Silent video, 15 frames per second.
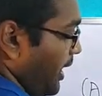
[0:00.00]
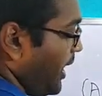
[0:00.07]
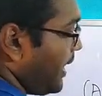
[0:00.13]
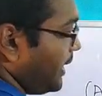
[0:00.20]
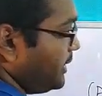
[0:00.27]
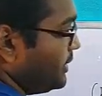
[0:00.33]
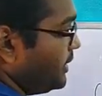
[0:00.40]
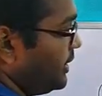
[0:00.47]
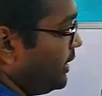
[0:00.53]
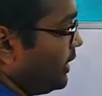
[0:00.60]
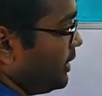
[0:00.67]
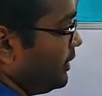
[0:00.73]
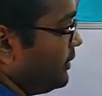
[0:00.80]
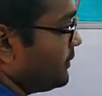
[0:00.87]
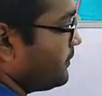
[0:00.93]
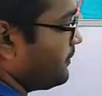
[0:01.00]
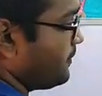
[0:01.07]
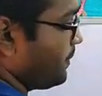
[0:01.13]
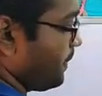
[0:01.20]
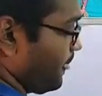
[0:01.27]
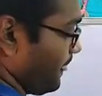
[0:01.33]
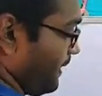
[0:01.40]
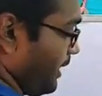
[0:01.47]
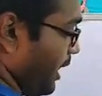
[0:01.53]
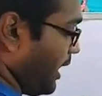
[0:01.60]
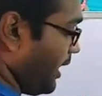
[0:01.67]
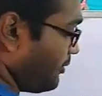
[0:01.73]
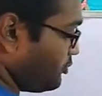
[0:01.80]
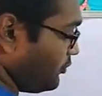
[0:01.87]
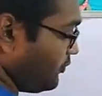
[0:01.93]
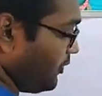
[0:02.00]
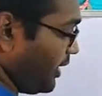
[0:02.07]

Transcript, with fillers: And here I have to